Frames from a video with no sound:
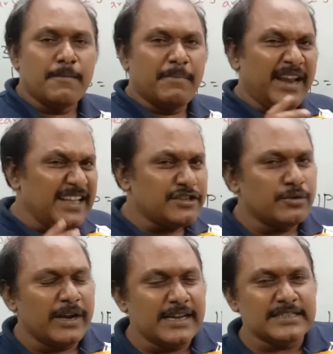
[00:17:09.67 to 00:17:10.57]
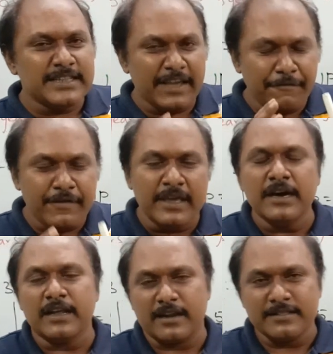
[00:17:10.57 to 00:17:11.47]
Many students they
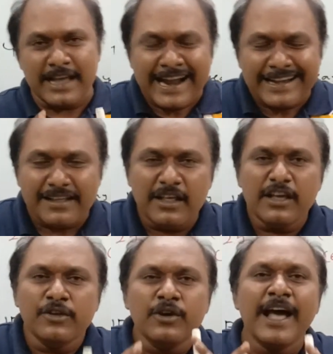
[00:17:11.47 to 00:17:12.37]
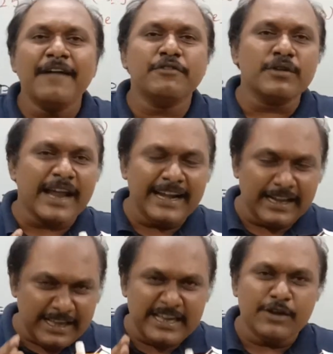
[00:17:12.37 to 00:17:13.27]
fear that you have to write
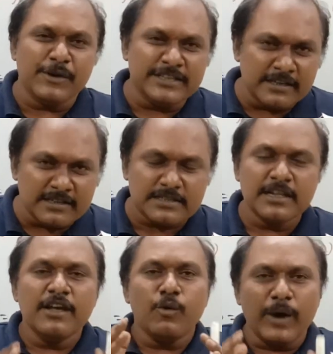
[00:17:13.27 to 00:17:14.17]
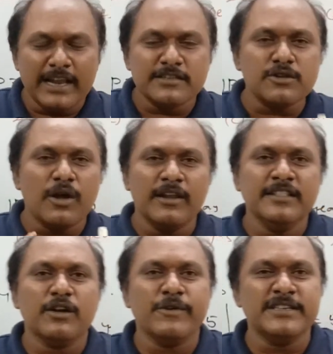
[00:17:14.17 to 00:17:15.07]
equations while solving
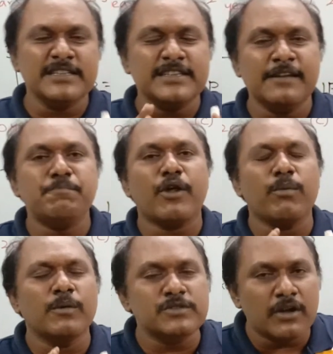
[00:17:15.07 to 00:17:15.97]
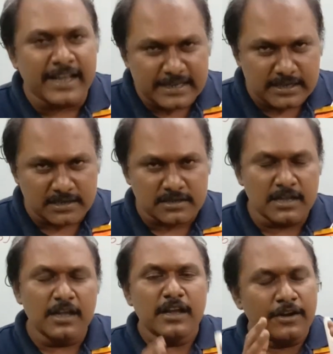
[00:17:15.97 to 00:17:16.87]
the questions in problems on
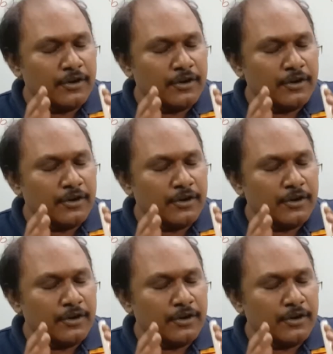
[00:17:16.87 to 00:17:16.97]
ages.